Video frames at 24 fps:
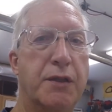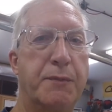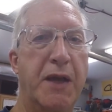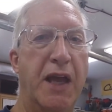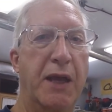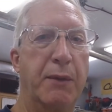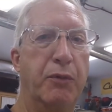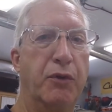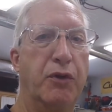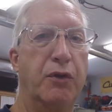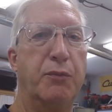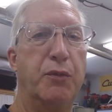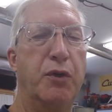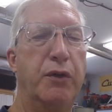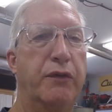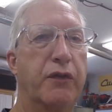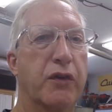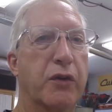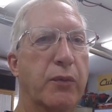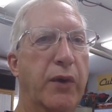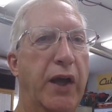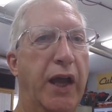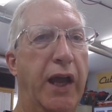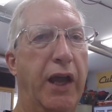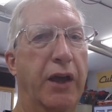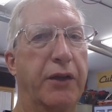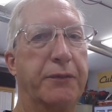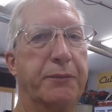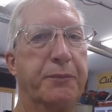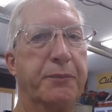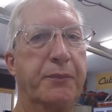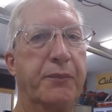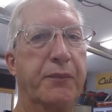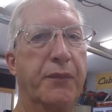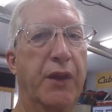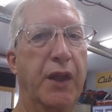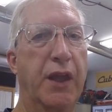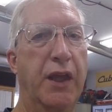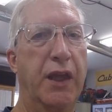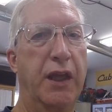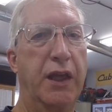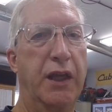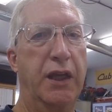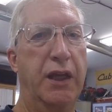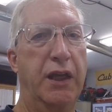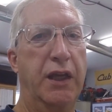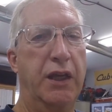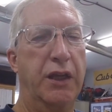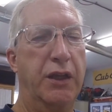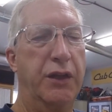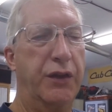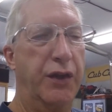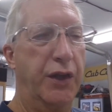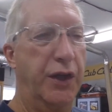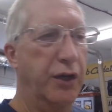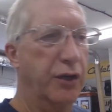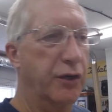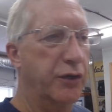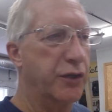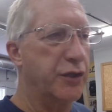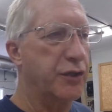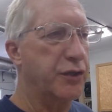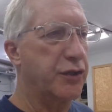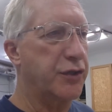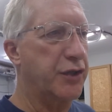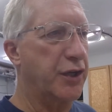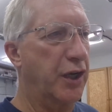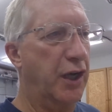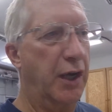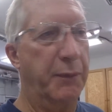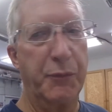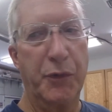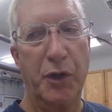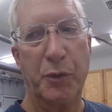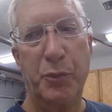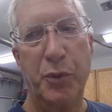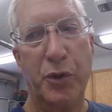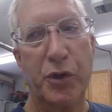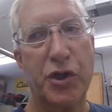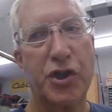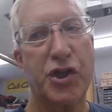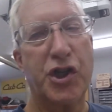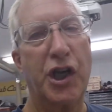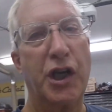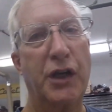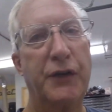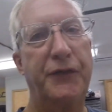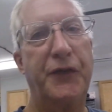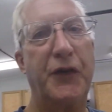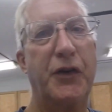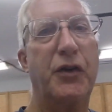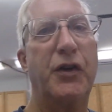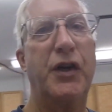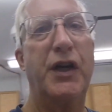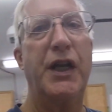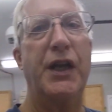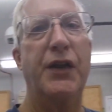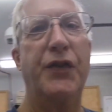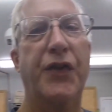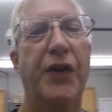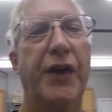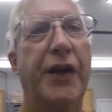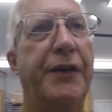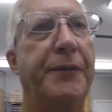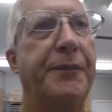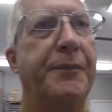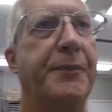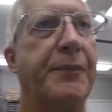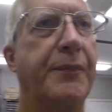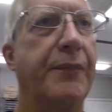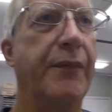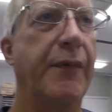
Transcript: be able to move it around. There is, I'm going to put a shelf underneath it.